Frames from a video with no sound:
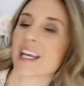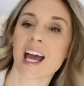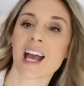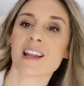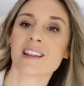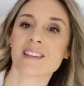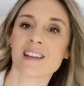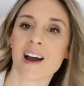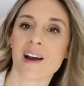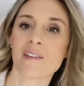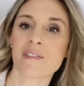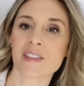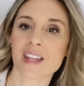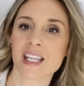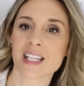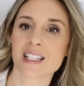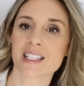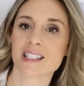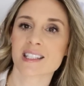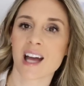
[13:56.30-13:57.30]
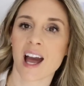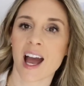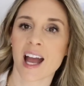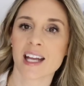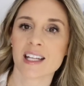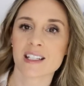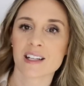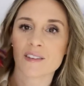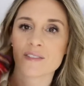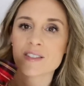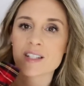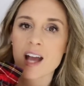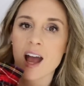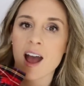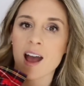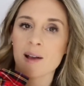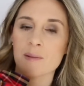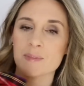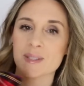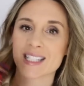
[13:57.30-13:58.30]
I love these kind of
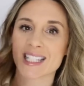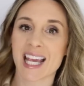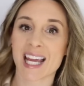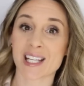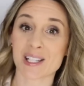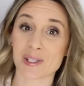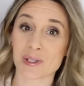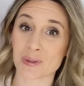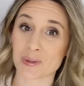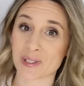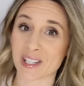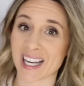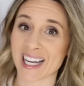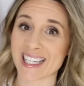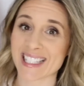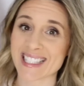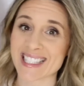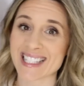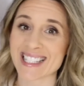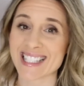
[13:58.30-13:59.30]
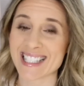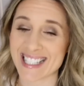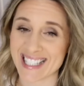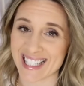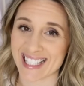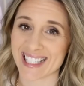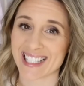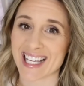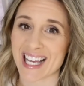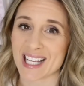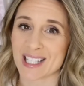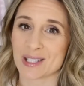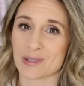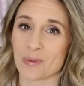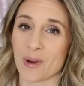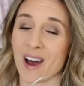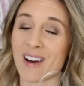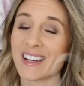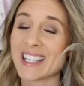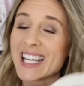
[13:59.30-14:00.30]
tops, and you guys did as
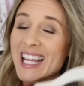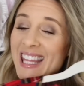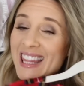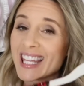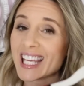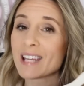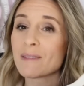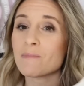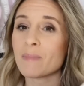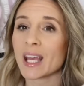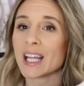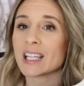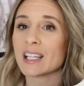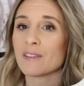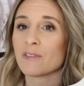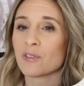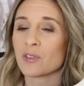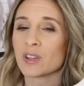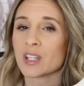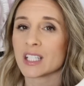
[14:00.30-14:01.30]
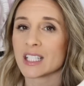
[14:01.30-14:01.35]
well. And I think mainly for the